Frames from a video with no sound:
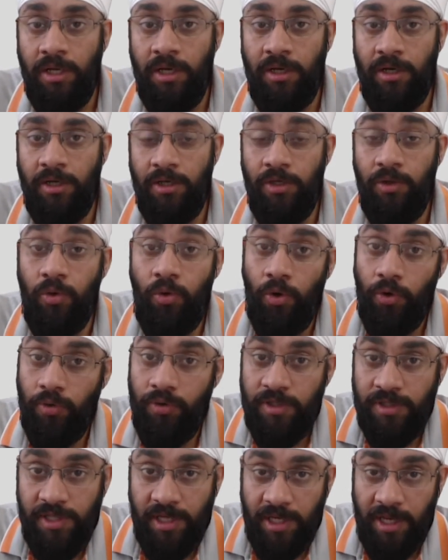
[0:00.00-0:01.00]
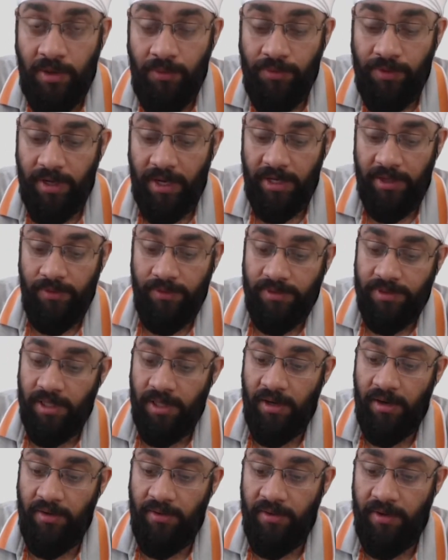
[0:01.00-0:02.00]
uh, you go to this account and you
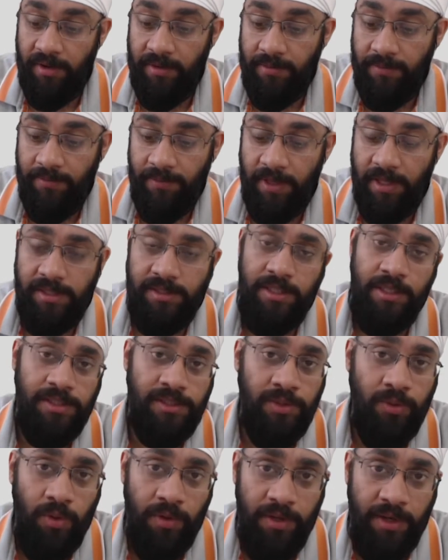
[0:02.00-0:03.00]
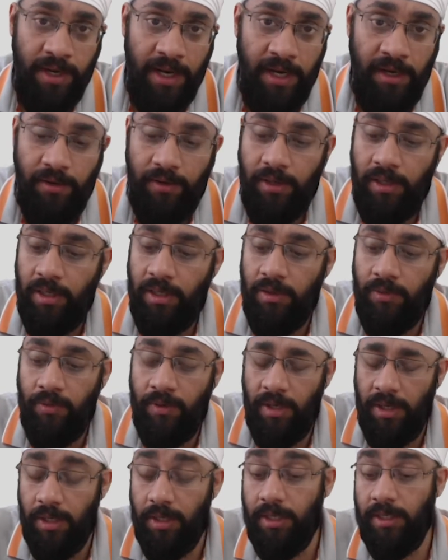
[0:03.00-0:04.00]
say 100 because there is no other entry you
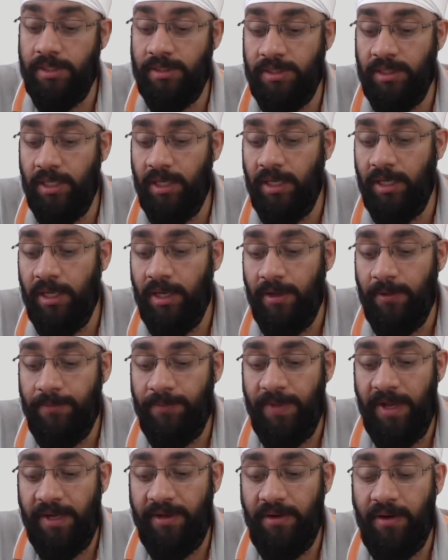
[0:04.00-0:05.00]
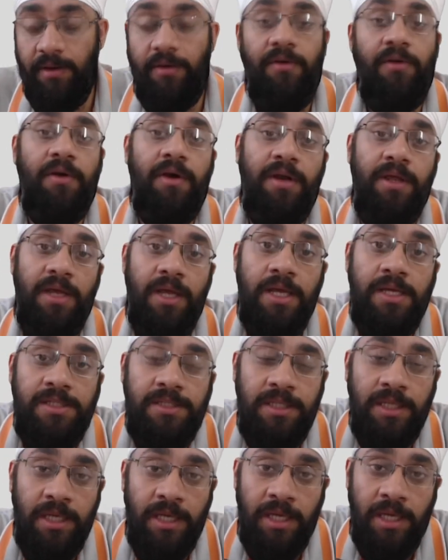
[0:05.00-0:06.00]
clearly see that 100
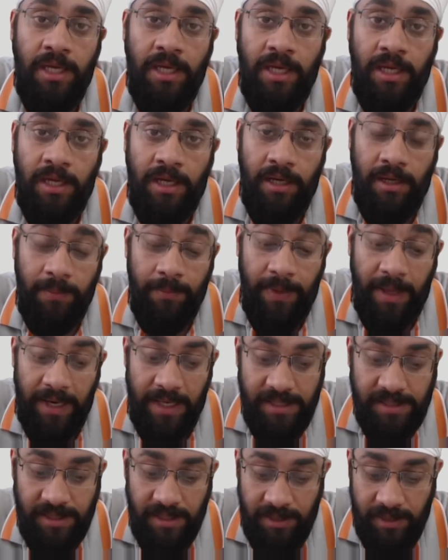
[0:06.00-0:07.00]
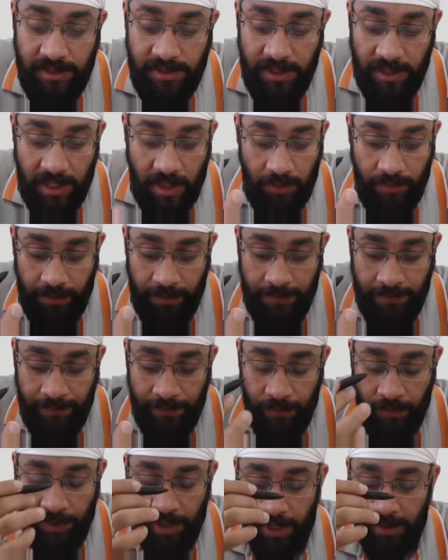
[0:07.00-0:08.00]
is the uh, balance in this account
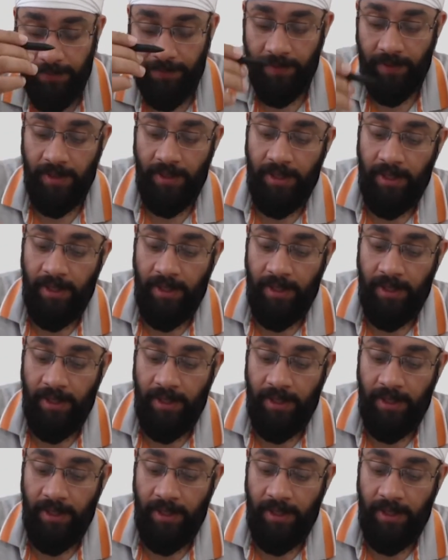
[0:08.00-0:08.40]
okay